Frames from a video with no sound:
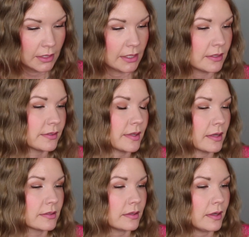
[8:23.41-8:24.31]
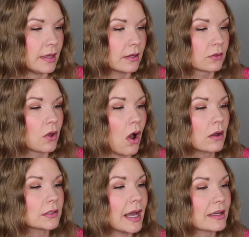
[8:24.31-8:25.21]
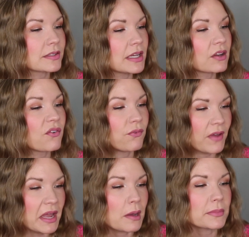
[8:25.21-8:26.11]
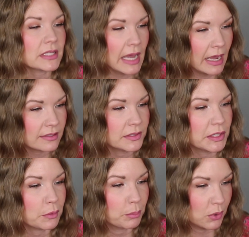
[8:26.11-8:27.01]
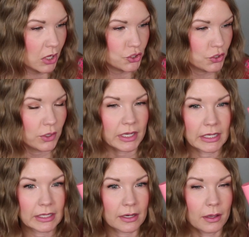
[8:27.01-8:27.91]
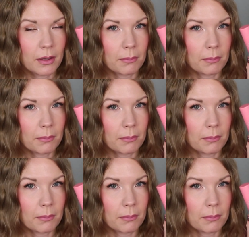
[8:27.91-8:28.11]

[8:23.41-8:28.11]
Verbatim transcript: It says the long-lasting fantastic blusher in